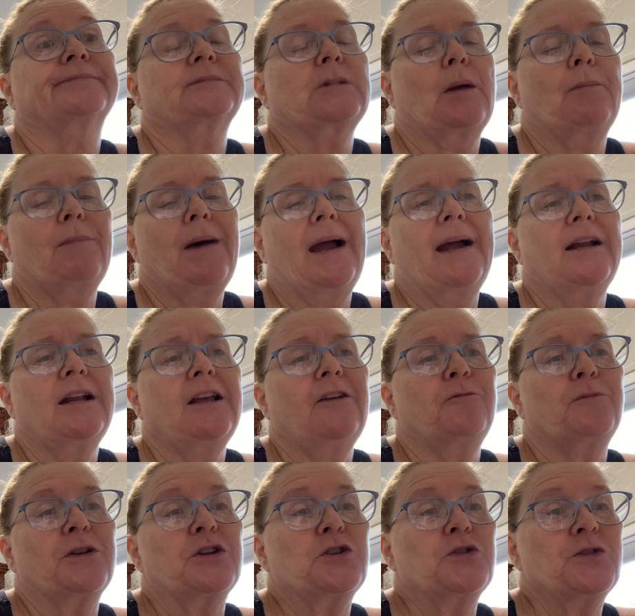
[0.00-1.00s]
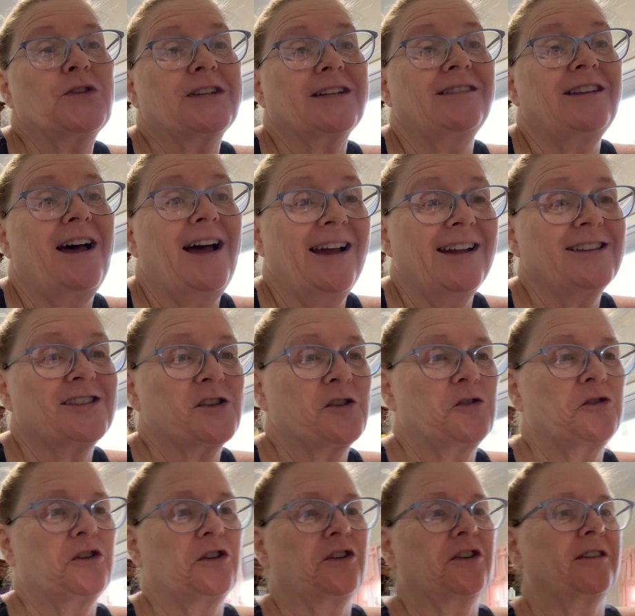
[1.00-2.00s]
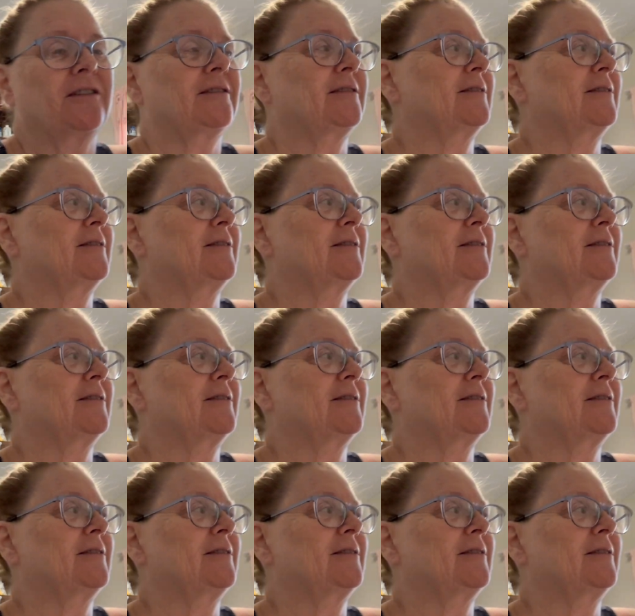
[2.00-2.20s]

Mine have been used a lot, so they're